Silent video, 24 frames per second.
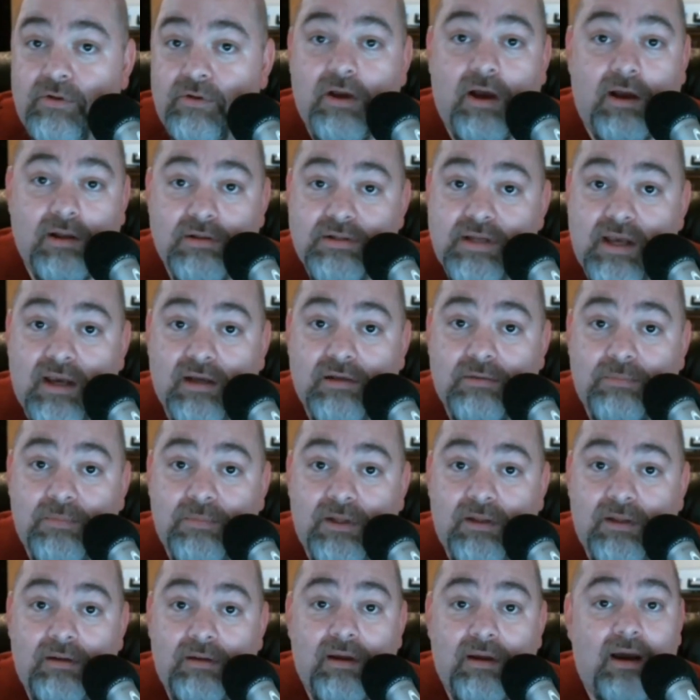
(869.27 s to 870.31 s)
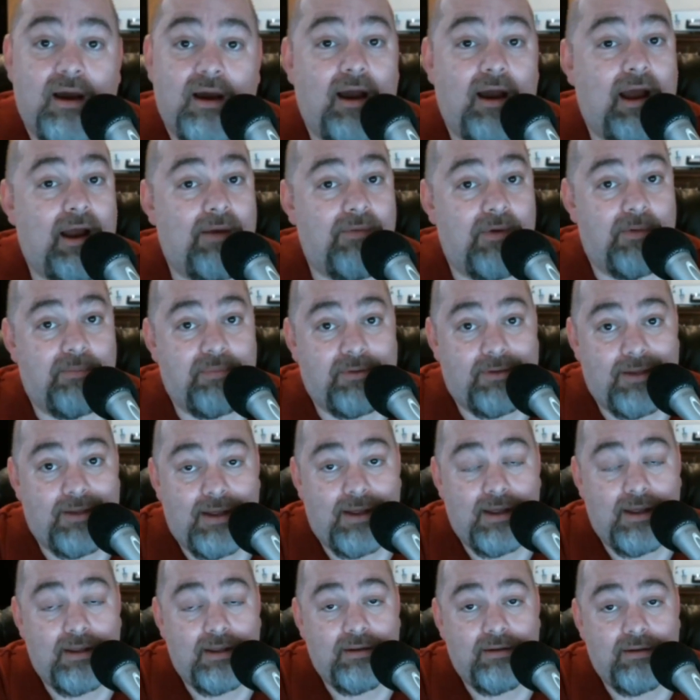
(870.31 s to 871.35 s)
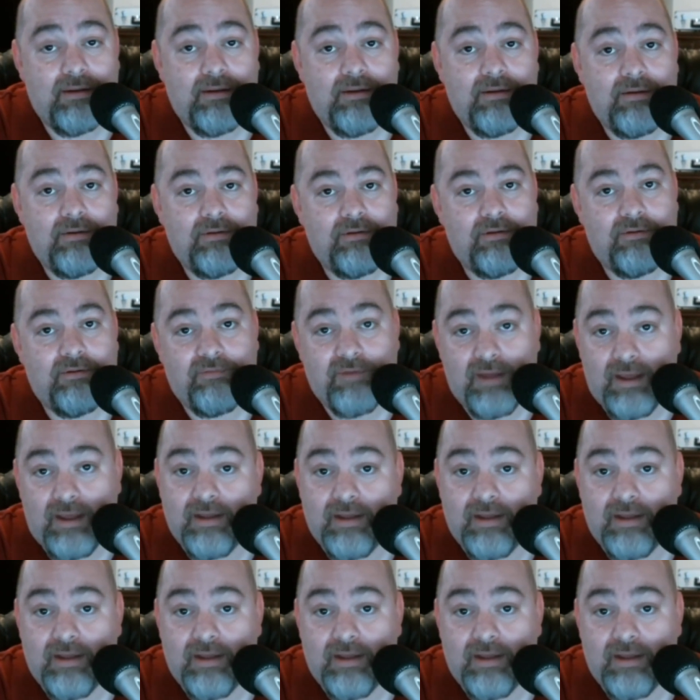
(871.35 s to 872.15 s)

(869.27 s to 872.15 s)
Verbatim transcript: You contact me, I reply, you